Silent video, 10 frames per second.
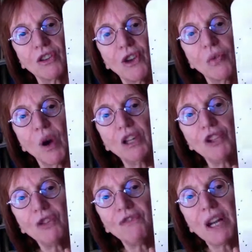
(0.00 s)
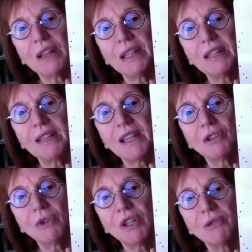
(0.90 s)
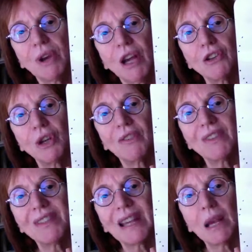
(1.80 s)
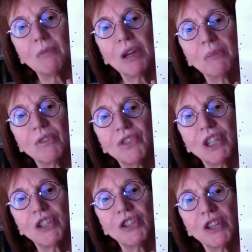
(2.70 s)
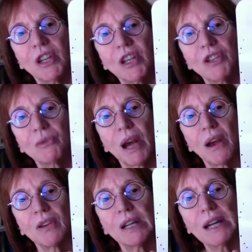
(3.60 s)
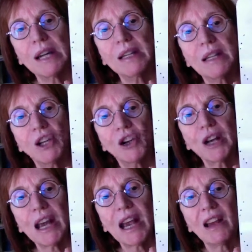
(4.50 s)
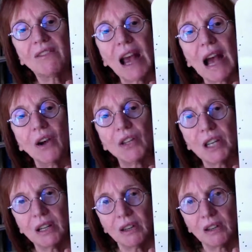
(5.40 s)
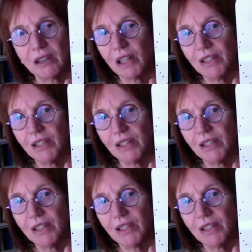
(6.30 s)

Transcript: So once you've done this increase round, you have the same number of stitches in this round that you're going to have out here.